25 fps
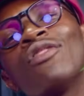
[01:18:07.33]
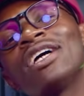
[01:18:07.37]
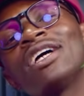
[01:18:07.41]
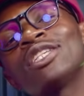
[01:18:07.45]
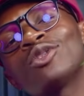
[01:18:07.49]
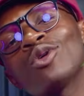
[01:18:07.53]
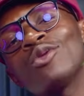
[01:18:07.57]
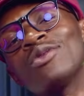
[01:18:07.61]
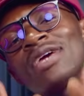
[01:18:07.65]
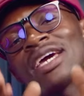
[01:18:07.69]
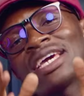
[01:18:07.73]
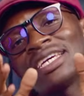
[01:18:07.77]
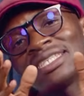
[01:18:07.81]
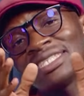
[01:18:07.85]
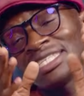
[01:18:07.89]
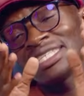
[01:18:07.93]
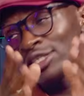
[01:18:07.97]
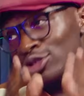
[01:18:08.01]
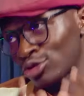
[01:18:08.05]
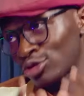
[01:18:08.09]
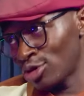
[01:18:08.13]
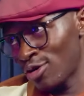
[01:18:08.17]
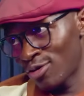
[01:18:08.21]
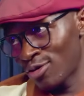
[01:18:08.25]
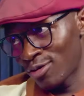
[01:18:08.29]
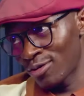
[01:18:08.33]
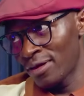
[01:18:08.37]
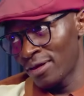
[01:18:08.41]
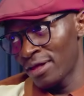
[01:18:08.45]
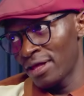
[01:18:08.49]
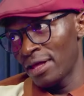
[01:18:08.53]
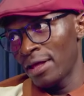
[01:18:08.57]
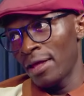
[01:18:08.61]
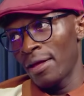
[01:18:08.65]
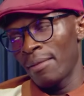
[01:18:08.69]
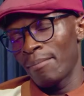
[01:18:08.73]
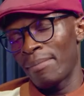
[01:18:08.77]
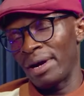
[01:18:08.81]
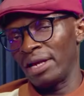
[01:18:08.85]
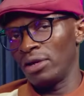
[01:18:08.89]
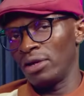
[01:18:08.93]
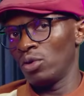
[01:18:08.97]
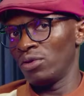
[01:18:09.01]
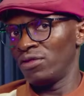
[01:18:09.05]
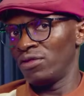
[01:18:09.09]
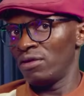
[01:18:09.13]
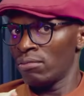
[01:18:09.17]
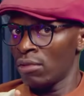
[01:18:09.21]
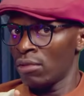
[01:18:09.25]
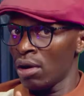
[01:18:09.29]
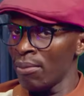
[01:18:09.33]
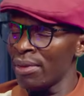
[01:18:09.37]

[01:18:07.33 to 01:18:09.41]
that's why we are getting it wrong. But the